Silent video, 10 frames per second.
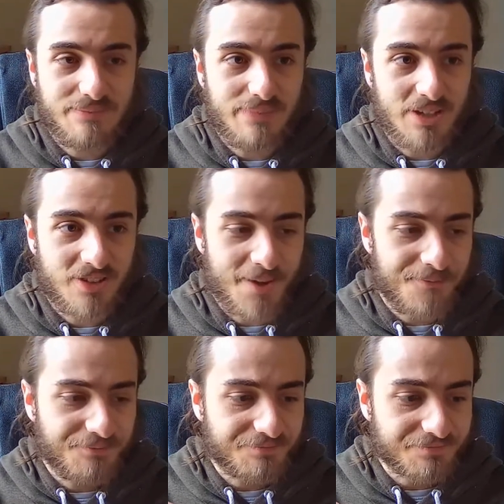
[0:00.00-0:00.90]
But I
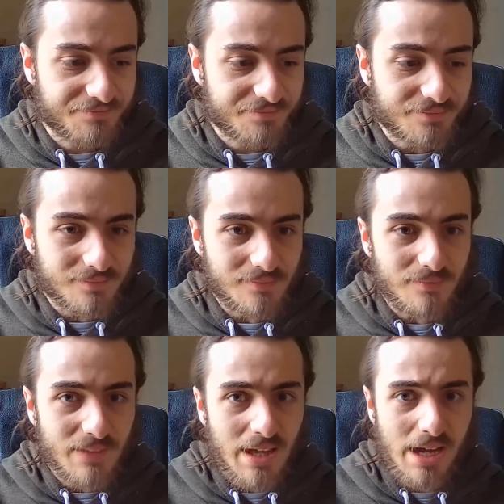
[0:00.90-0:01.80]

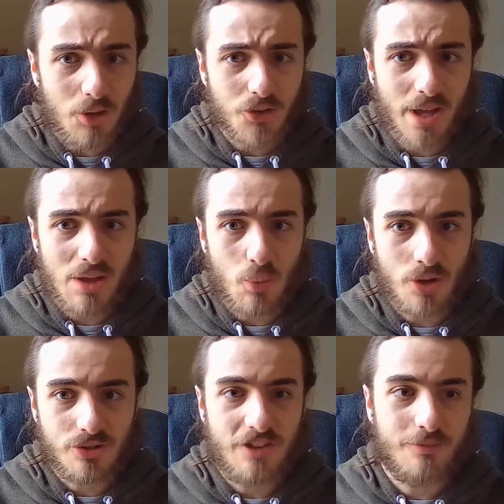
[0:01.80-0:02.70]
also kind of
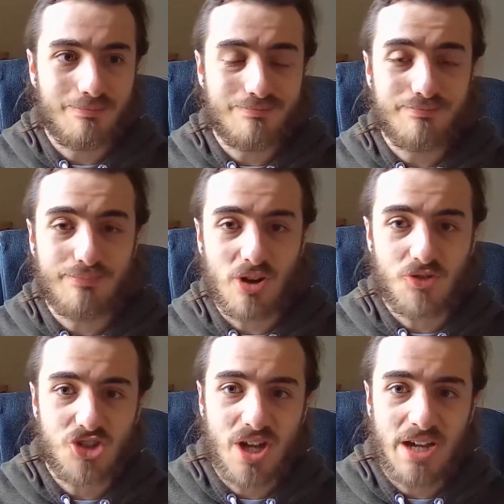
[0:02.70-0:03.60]
wonder if both
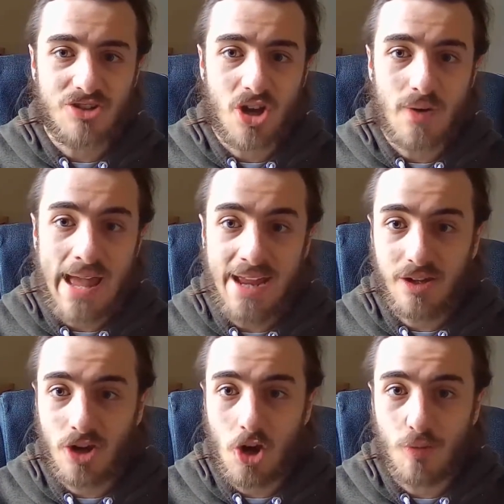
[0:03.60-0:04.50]
G.I. Joe and
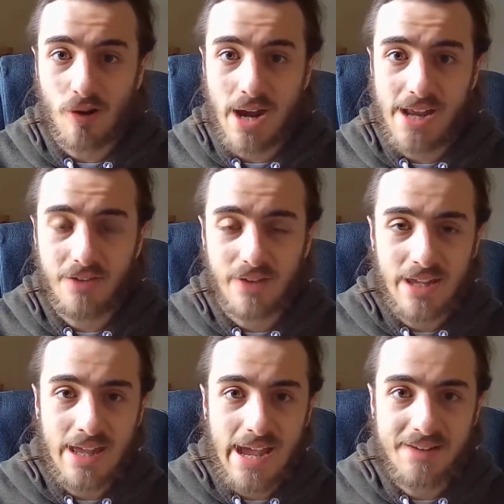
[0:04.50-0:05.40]
Cobra kind of
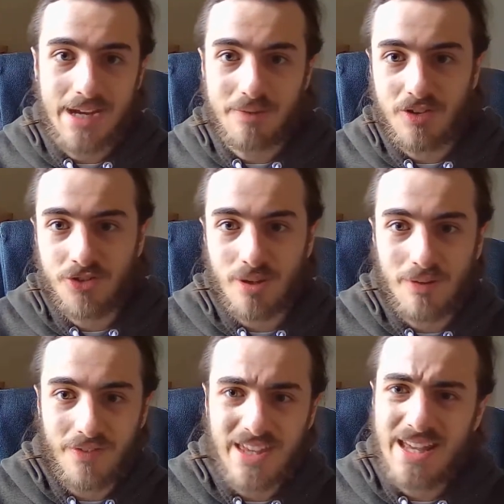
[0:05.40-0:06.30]
adapted some
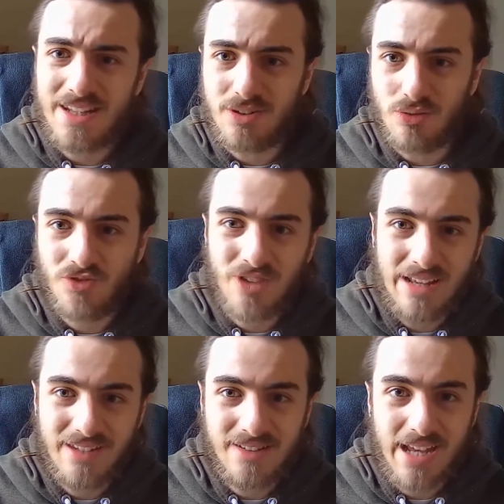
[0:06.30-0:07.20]
of their little
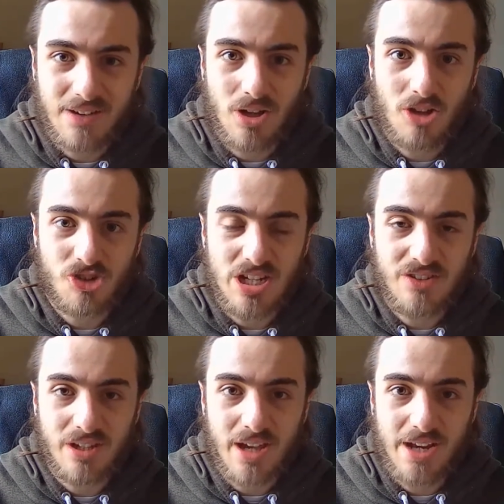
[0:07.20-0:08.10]
fancy technologies
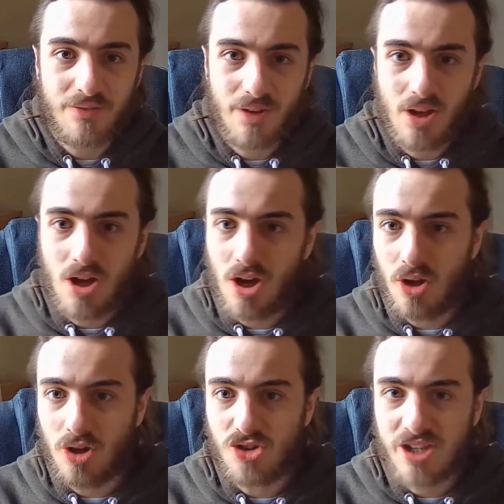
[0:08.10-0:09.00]
and kind of
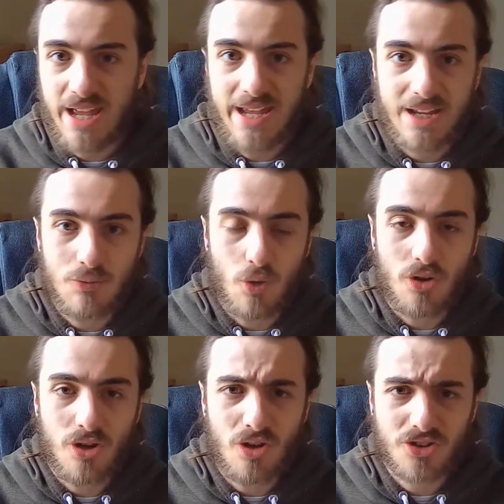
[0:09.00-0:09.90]
holotech and
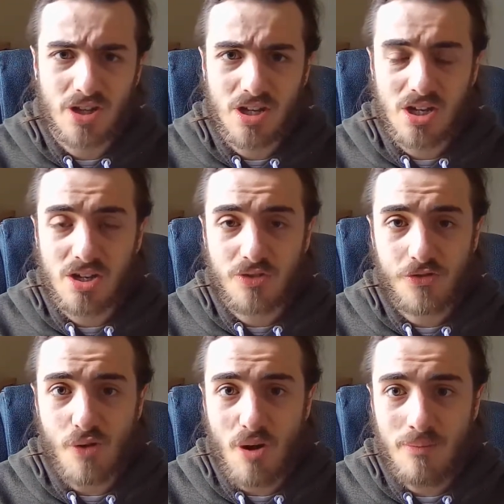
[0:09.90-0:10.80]
whatnot
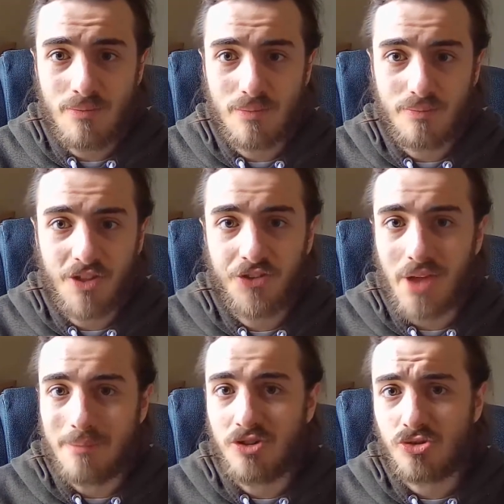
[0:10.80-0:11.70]
from the
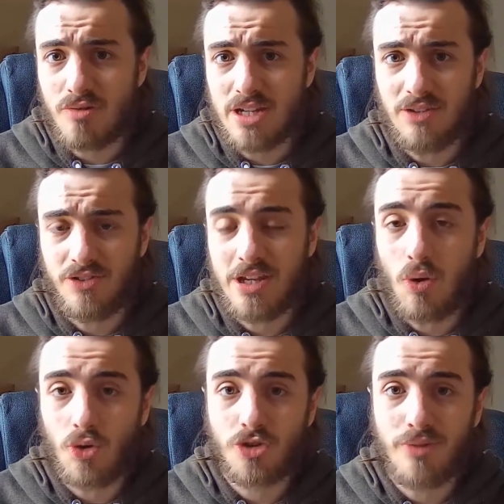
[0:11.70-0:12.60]
Cybertronians, the
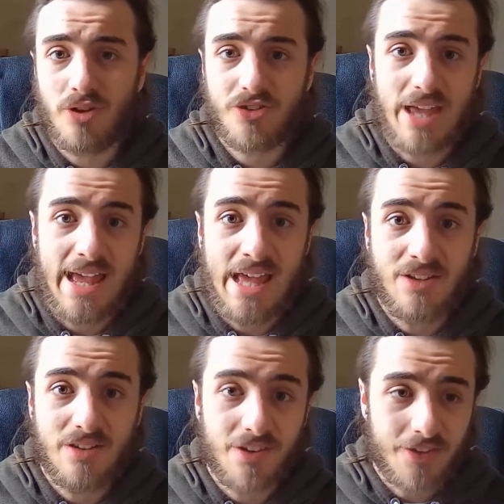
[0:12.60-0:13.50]
Autobots, and
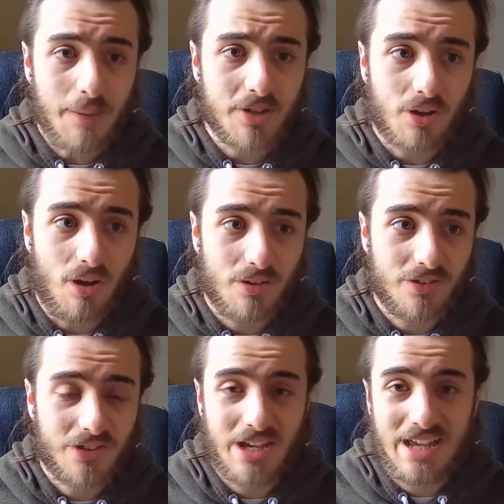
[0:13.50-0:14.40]
the Decepticons.